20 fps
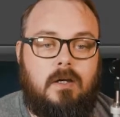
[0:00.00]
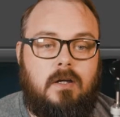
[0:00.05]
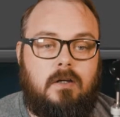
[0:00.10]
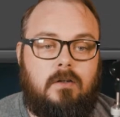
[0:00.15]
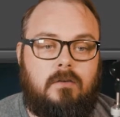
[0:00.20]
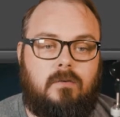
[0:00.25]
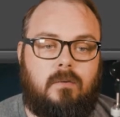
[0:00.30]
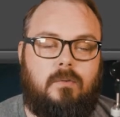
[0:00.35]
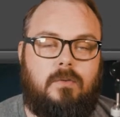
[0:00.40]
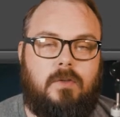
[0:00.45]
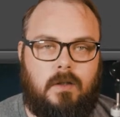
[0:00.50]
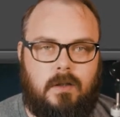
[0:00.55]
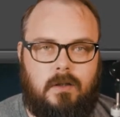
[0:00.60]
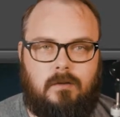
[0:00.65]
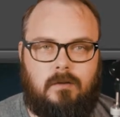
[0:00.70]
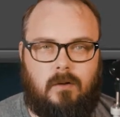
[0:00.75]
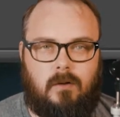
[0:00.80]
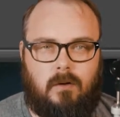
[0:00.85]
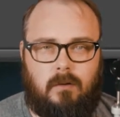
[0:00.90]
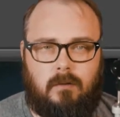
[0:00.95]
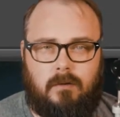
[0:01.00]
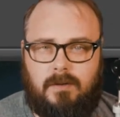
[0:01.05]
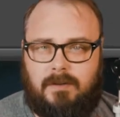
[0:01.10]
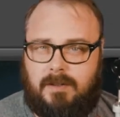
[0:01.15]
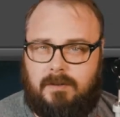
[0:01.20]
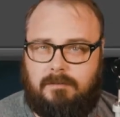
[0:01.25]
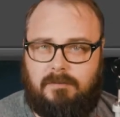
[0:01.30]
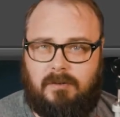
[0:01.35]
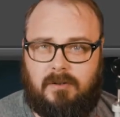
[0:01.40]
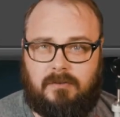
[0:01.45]
So these are the
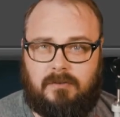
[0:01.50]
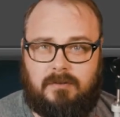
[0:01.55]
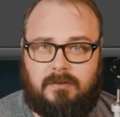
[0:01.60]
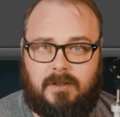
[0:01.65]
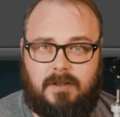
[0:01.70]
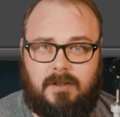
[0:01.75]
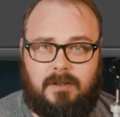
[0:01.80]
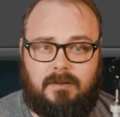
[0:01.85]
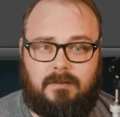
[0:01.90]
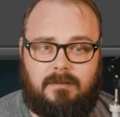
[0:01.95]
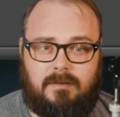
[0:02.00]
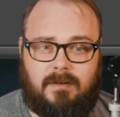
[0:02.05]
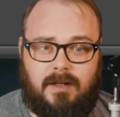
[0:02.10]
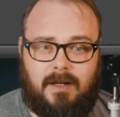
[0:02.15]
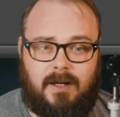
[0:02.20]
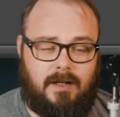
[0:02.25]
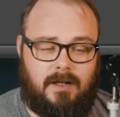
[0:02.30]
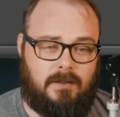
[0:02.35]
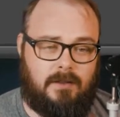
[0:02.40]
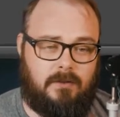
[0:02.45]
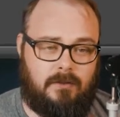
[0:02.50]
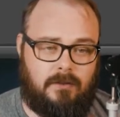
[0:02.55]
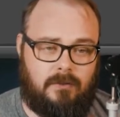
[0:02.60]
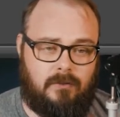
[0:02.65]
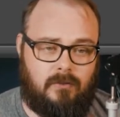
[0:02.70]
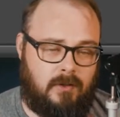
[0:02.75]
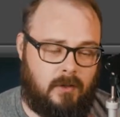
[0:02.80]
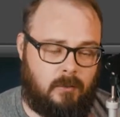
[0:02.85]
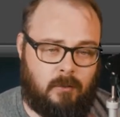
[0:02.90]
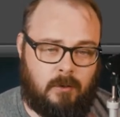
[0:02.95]
default settings that I
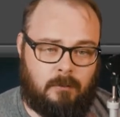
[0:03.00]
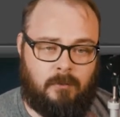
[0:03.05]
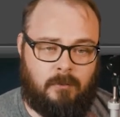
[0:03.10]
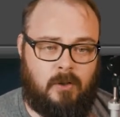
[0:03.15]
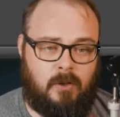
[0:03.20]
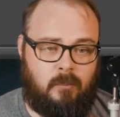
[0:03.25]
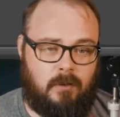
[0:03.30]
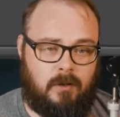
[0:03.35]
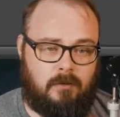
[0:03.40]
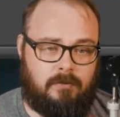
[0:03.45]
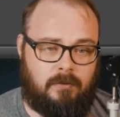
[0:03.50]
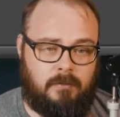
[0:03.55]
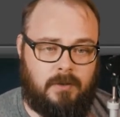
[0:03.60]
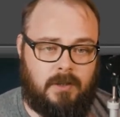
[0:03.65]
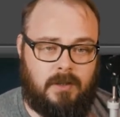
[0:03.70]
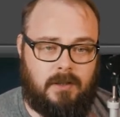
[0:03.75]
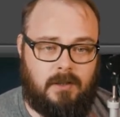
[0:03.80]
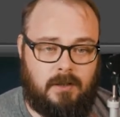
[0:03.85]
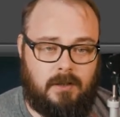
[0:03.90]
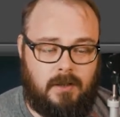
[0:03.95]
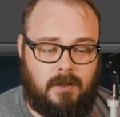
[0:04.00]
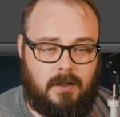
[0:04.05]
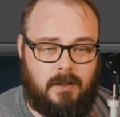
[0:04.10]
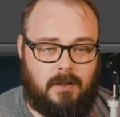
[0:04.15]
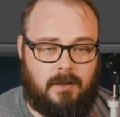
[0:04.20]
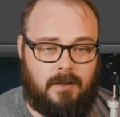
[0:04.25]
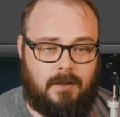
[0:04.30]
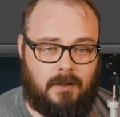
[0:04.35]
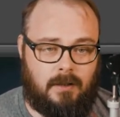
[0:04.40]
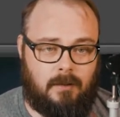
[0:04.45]
use. They work pretty well for me.
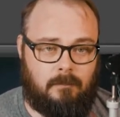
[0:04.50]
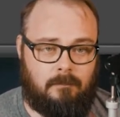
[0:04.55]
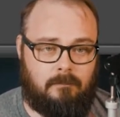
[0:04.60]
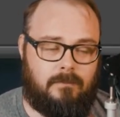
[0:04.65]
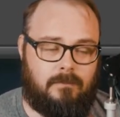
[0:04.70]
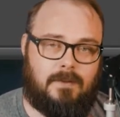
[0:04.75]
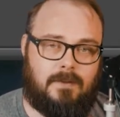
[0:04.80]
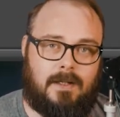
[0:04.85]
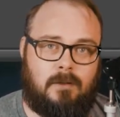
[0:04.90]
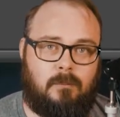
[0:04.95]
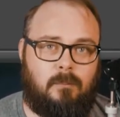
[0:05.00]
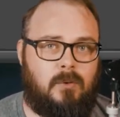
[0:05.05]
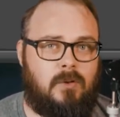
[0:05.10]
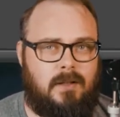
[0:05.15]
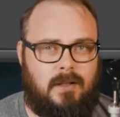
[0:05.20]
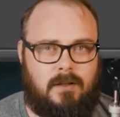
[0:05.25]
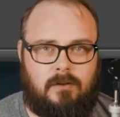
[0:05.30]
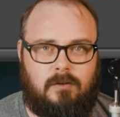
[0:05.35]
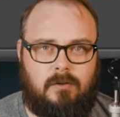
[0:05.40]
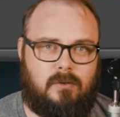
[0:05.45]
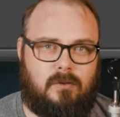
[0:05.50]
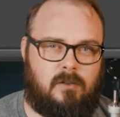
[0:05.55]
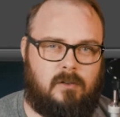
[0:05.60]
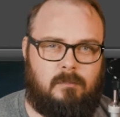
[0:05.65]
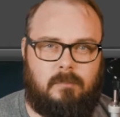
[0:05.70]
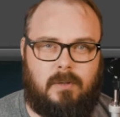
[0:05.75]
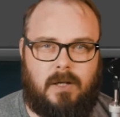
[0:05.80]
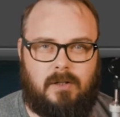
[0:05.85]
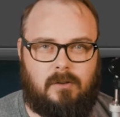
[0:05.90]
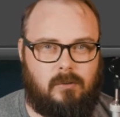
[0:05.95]
I will have to do
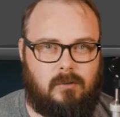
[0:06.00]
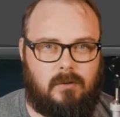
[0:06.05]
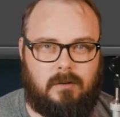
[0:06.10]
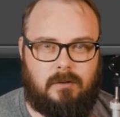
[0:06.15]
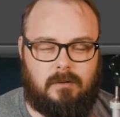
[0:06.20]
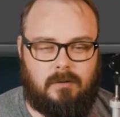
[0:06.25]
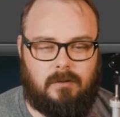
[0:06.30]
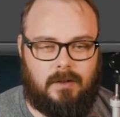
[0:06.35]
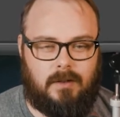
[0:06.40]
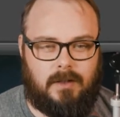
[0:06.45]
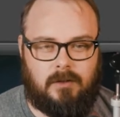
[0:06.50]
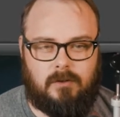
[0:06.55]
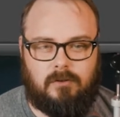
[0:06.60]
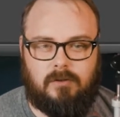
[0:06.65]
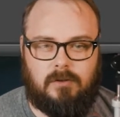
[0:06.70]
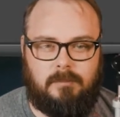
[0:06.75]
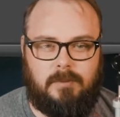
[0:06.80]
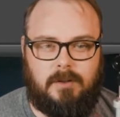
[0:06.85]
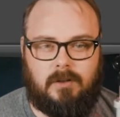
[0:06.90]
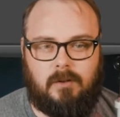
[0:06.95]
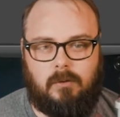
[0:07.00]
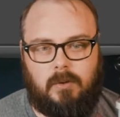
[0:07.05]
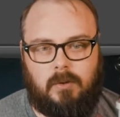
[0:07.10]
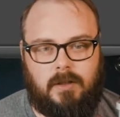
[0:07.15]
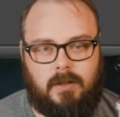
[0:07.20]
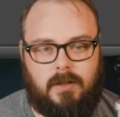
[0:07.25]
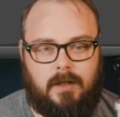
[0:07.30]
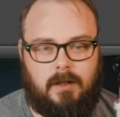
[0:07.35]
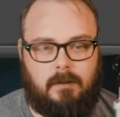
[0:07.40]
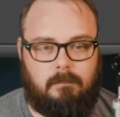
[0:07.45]
some manual like trimming and
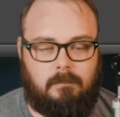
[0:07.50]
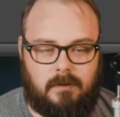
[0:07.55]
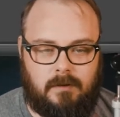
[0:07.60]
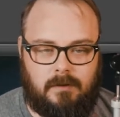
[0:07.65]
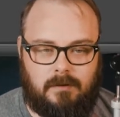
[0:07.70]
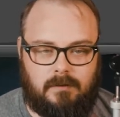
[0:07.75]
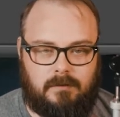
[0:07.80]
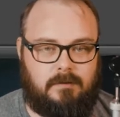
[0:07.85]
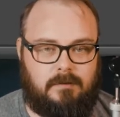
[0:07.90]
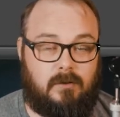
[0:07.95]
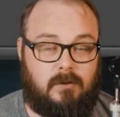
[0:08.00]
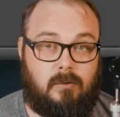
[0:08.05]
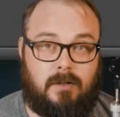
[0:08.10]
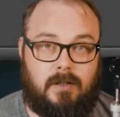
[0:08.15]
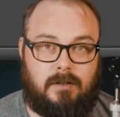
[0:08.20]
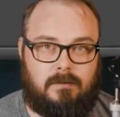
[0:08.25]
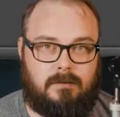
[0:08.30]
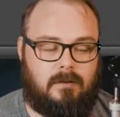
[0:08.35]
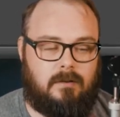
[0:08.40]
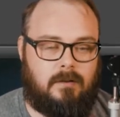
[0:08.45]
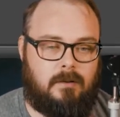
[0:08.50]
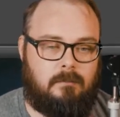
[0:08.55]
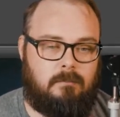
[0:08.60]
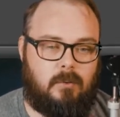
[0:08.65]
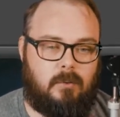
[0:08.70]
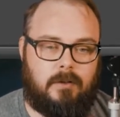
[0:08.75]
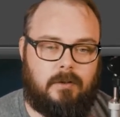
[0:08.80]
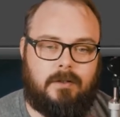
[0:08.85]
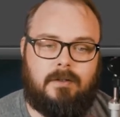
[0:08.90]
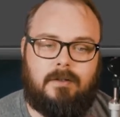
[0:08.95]
whatnot, but this is a great starting
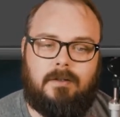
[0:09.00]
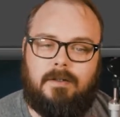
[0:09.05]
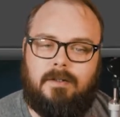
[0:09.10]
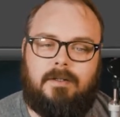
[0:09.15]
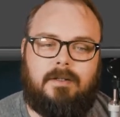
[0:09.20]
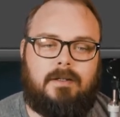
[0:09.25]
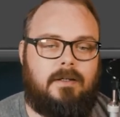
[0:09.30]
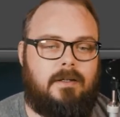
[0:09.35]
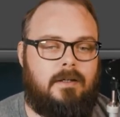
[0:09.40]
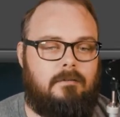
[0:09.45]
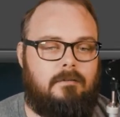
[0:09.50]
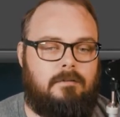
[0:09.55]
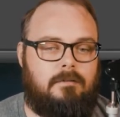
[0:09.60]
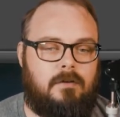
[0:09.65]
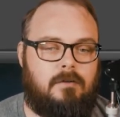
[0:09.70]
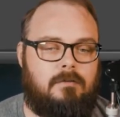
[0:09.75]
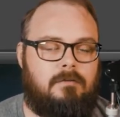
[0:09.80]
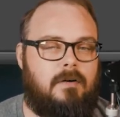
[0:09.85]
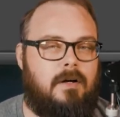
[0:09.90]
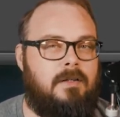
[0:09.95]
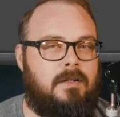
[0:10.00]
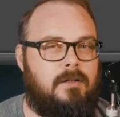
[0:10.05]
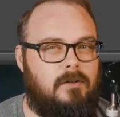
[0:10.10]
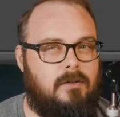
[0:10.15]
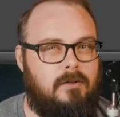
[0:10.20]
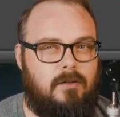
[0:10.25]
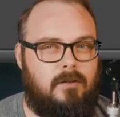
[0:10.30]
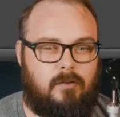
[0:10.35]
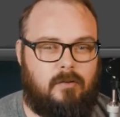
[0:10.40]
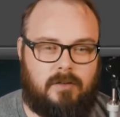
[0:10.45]
point. If you find that your
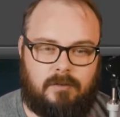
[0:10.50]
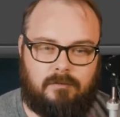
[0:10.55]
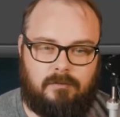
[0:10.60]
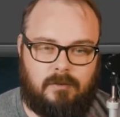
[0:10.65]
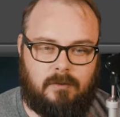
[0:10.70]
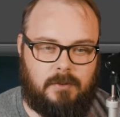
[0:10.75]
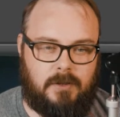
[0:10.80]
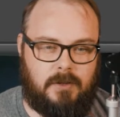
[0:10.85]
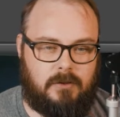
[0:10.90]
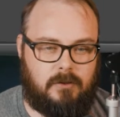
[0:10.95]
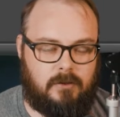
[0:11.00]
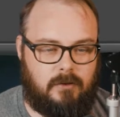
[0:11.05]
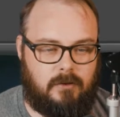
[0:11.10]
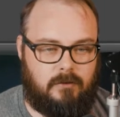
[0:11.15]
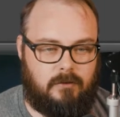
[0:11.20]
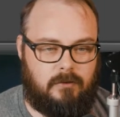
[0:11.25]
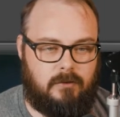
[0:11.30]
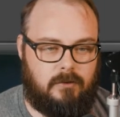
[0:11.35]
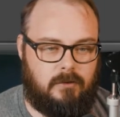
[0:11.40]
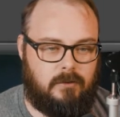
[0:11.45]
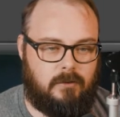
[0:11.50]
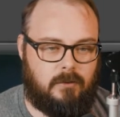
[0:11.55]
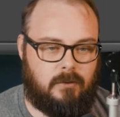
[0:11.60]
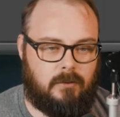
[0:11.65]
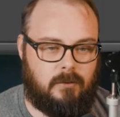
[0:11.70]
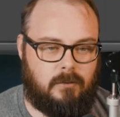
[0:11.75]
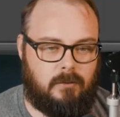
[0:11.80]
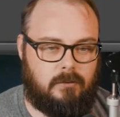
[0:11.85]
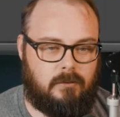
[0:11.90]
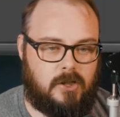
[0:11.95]
needs are different, be sure
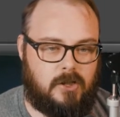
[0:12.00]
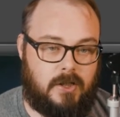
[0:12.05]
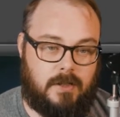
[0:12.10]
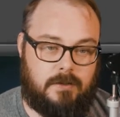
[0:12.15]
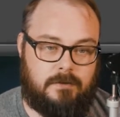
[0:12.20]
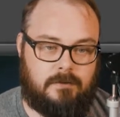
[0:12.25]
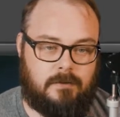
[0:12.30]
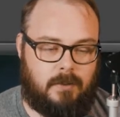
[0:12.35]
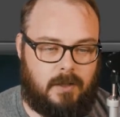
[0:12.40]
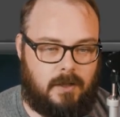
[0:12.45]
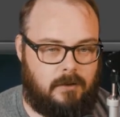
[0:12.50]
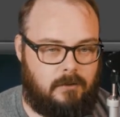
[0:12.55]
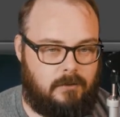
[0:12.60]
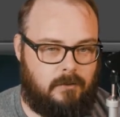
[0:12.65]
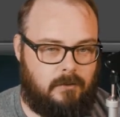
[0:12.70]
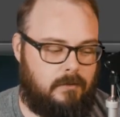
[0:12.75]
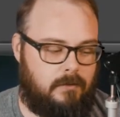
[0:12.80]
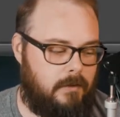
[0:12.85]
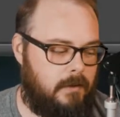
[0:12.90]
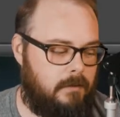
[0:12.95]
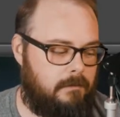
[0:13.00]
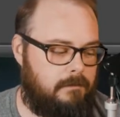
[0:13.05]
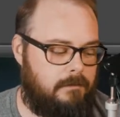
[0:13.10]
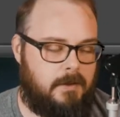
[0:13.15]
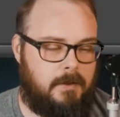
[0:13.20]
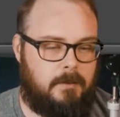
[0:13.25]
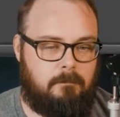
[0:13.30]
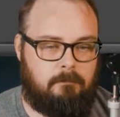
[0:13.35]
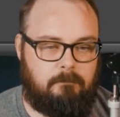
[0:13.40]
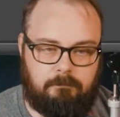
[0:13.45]
to change them as you see fit.